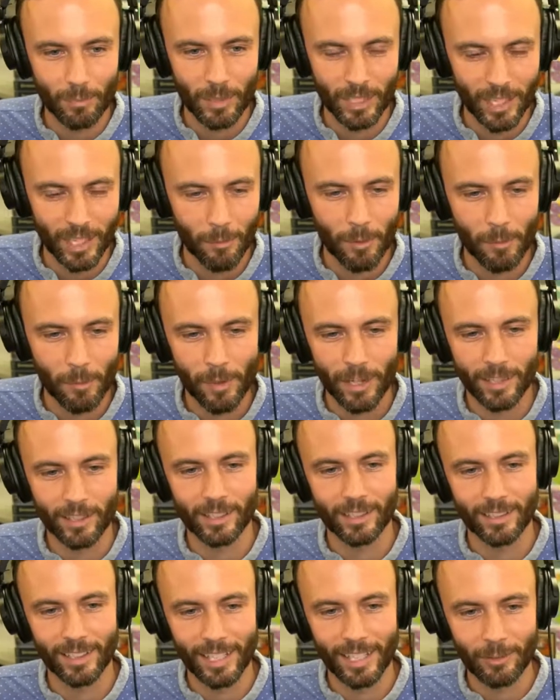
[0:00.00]
become a
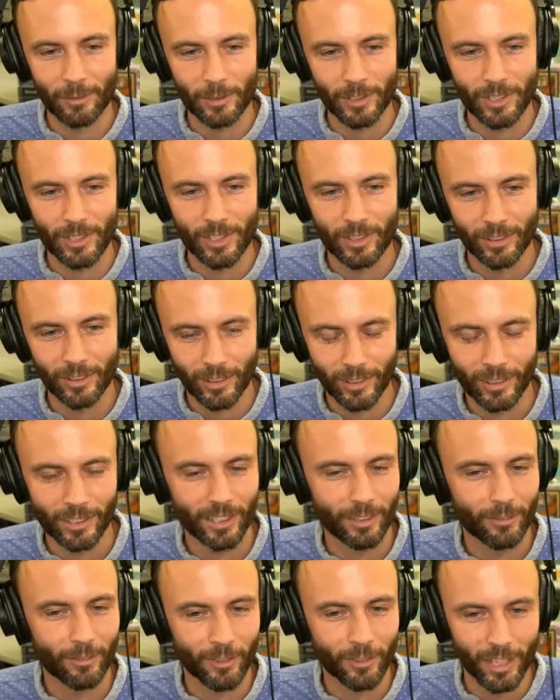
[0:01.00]
better language
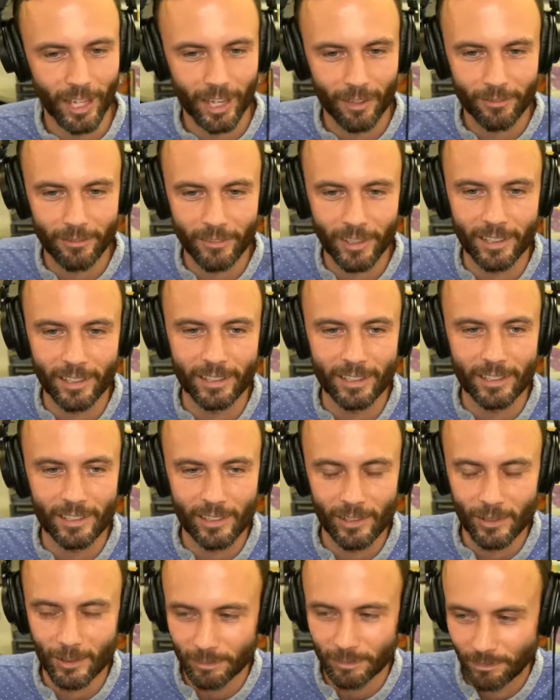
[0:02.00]
learner if we're not failing.
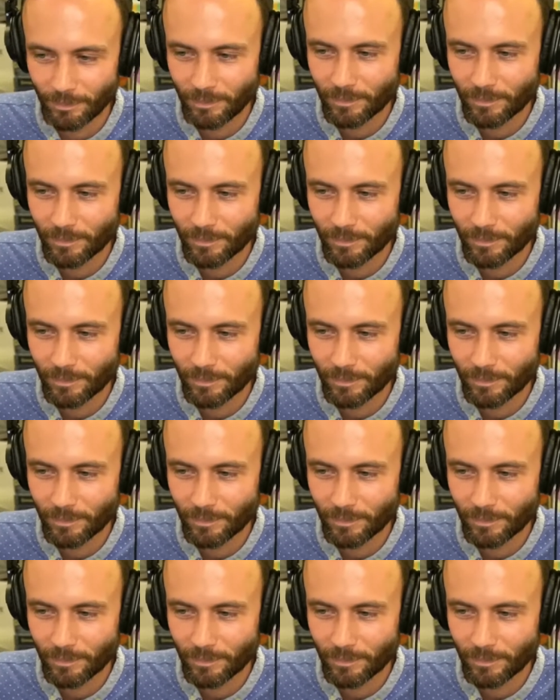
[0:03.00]
So.